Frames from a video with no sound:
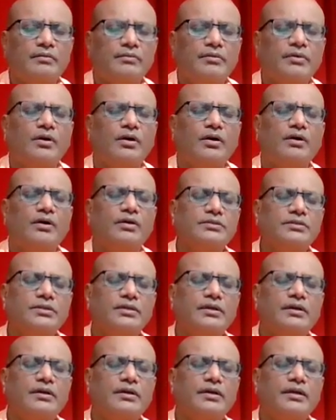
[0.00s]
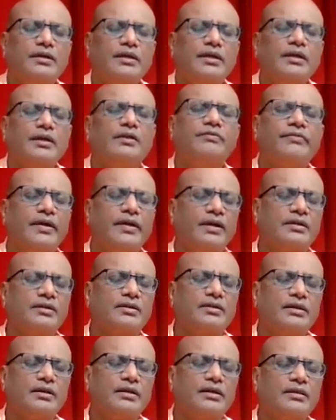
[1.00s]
Because he felt